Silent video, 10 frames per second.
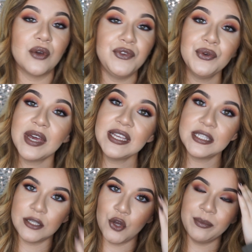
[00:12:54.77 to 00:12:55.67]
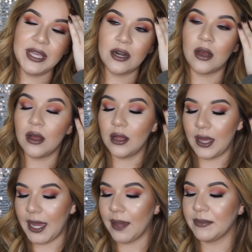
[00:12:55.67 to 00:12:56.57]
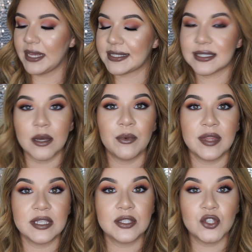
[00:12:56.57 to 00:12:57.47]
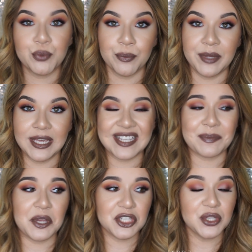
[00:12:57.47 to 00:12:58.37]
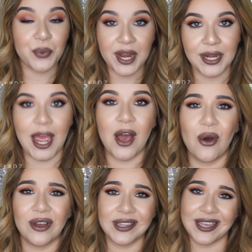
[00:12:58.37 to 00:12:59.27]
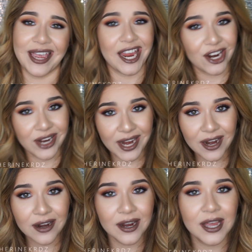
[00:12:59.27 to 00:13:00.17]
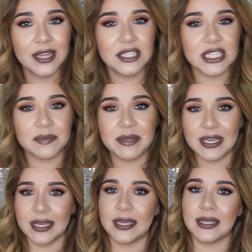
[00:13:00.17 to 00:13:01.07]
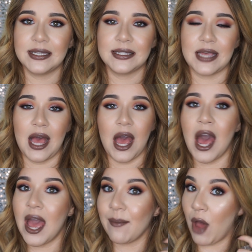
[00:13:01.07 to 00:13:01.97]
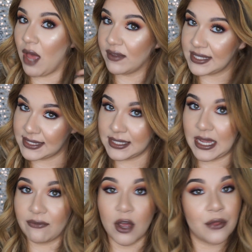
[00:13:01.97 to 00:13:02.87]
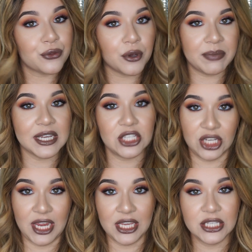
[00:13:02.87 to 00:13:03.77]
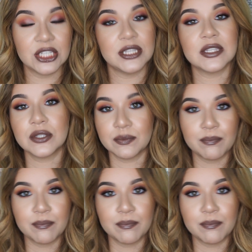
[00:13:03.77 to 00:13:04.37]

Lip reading: if you guys know me at all, I am like someone that's super big, especially right now on like hair care, just because I've gone through a big change this